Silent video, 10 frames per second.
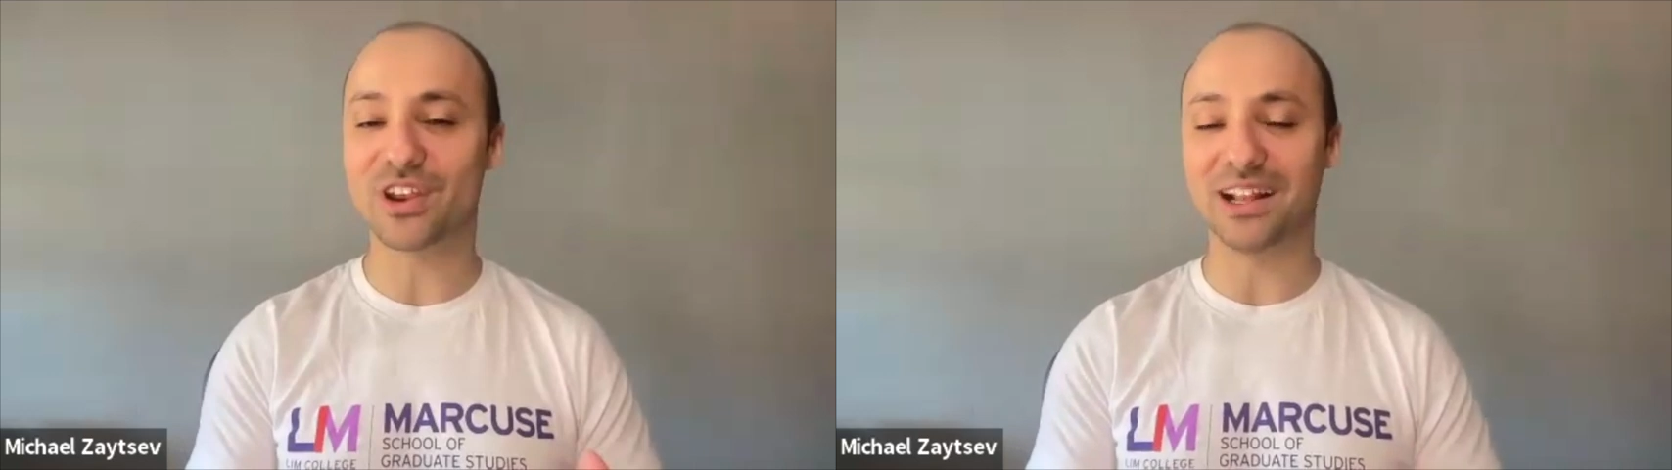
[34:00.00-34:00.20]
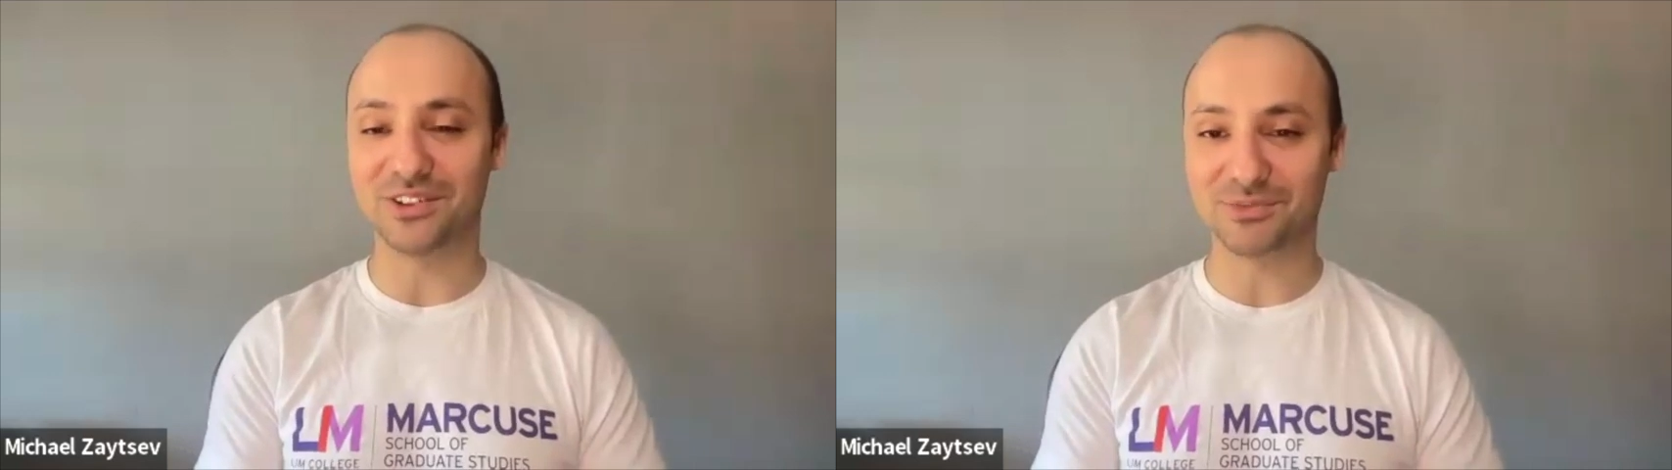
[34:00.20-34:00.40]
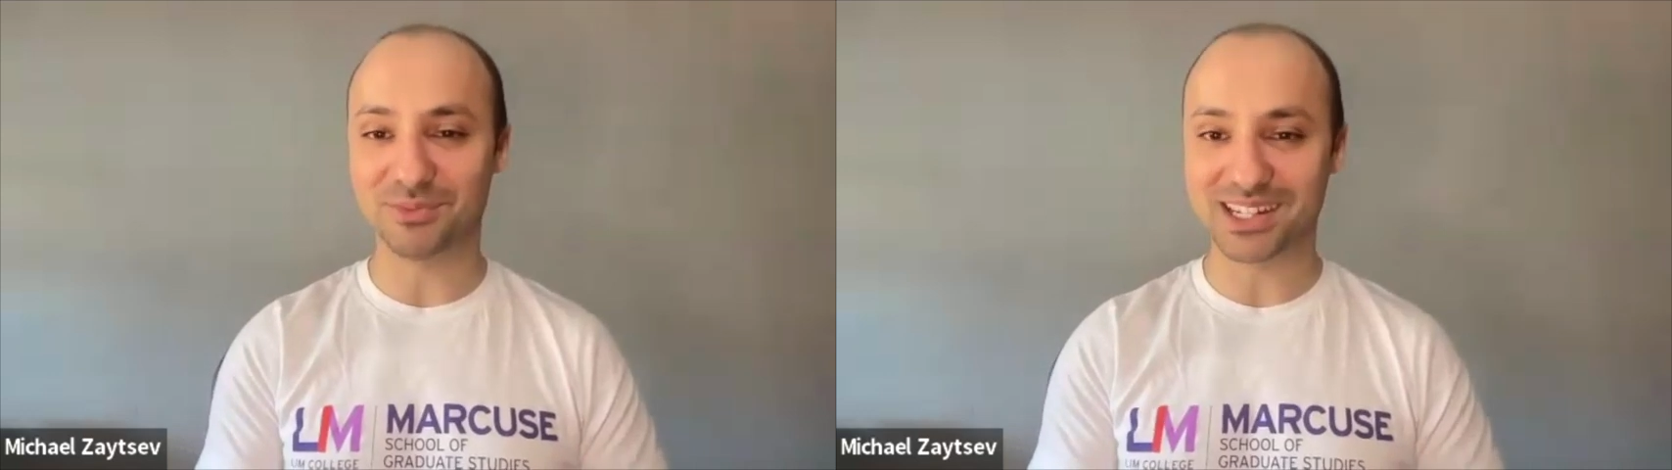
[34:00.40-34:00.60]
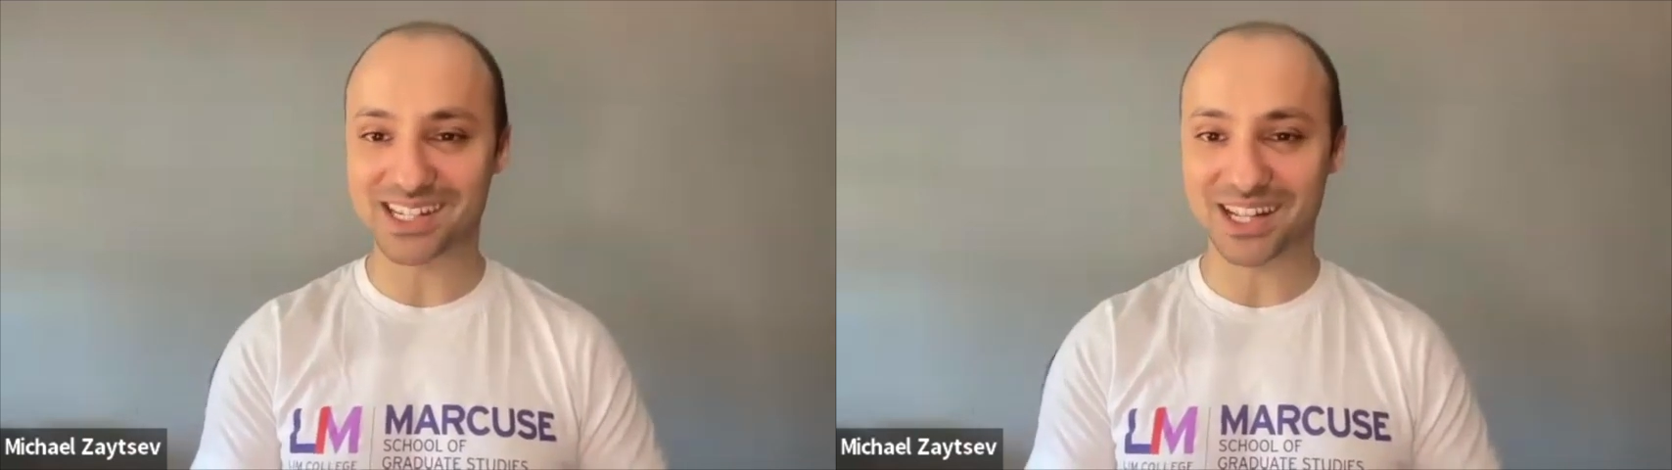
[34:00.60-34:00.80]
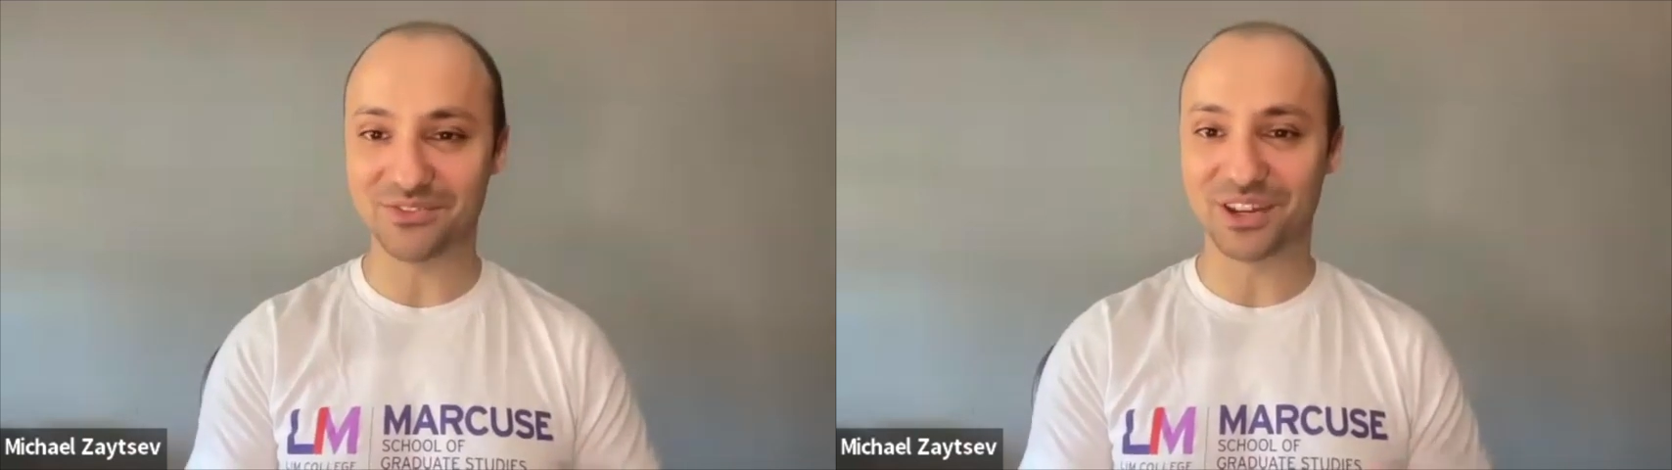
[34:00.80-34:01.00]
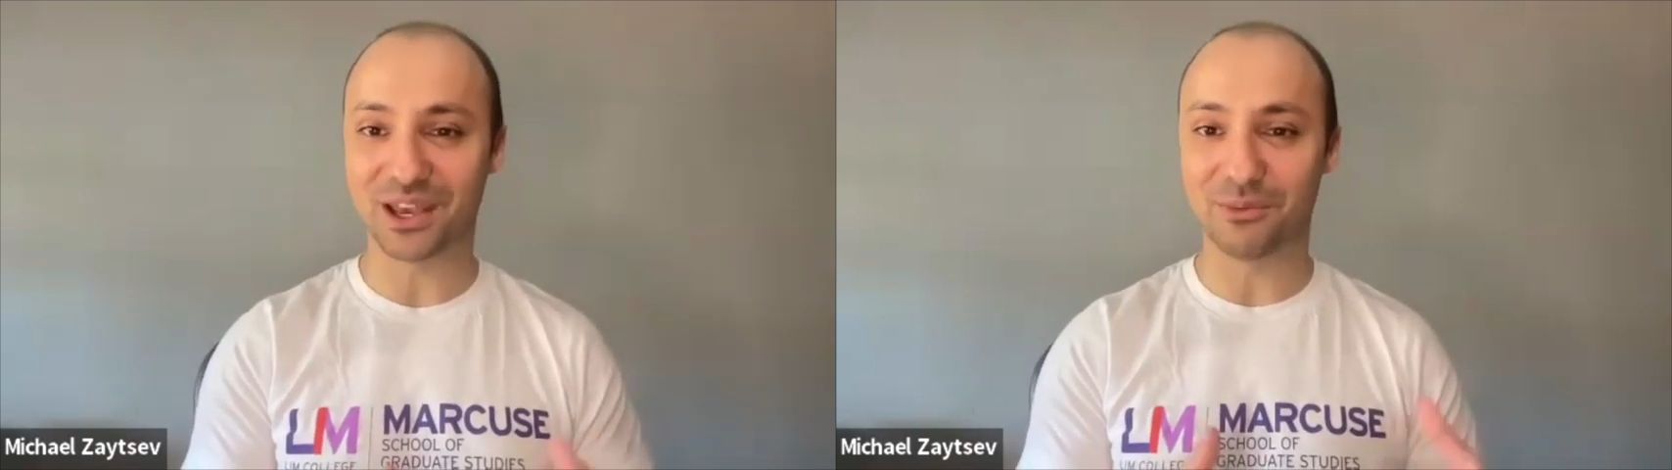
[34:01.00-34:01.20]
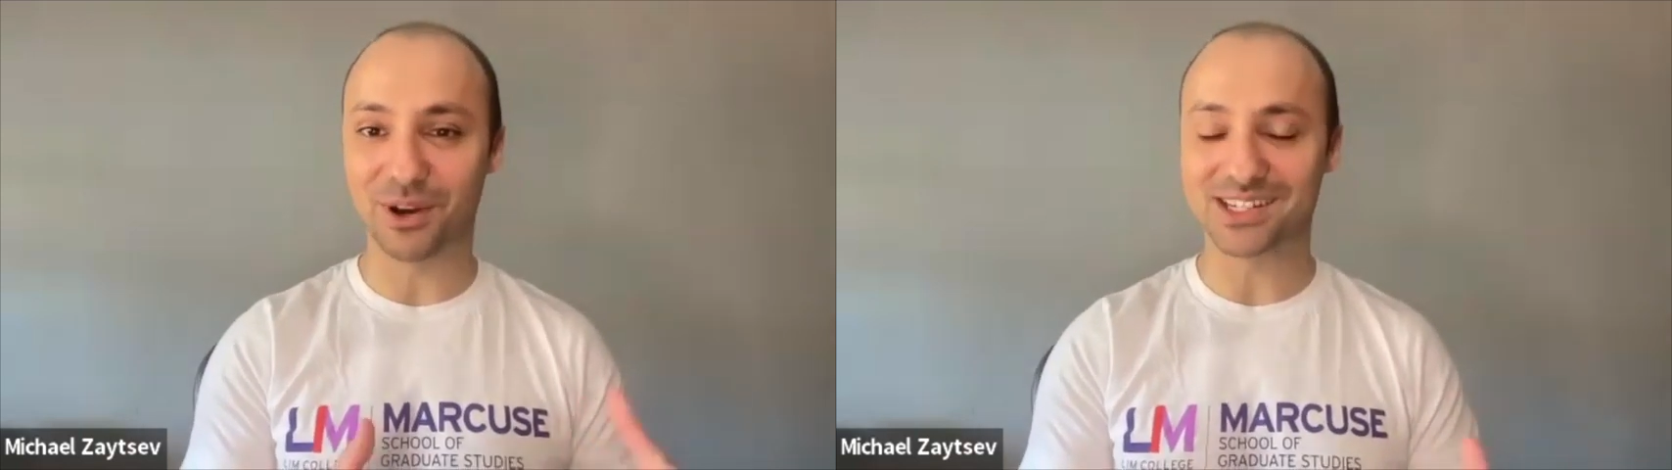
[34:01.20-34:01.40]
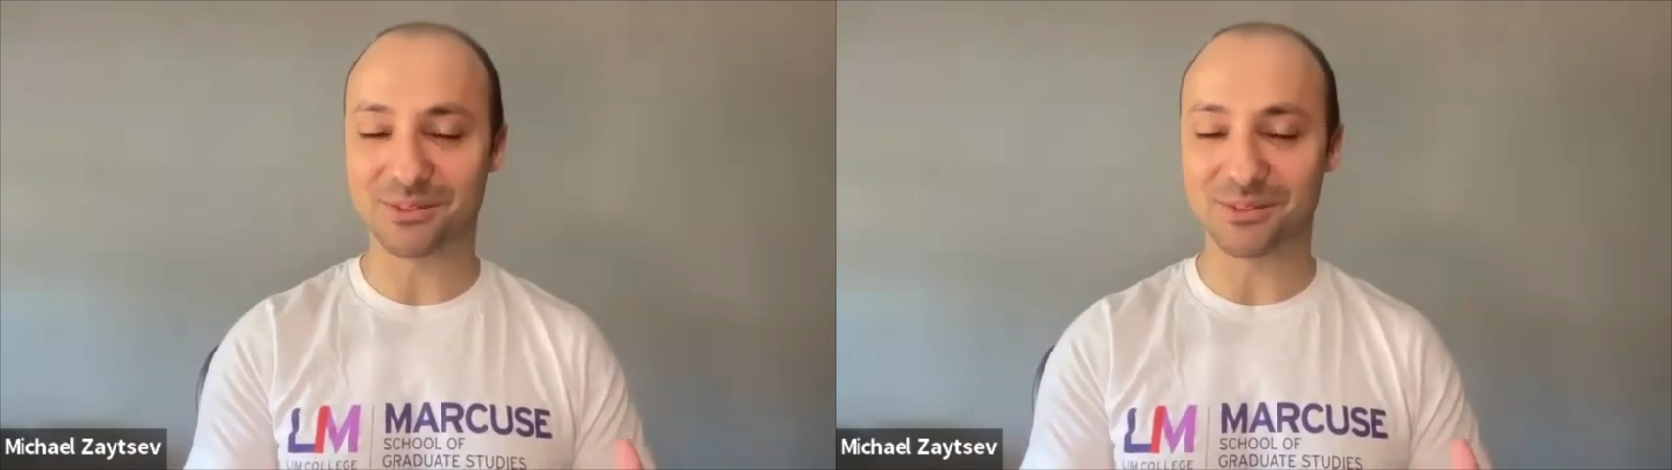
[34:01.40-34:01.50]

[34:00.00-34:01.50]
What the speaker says: challenge myself and I want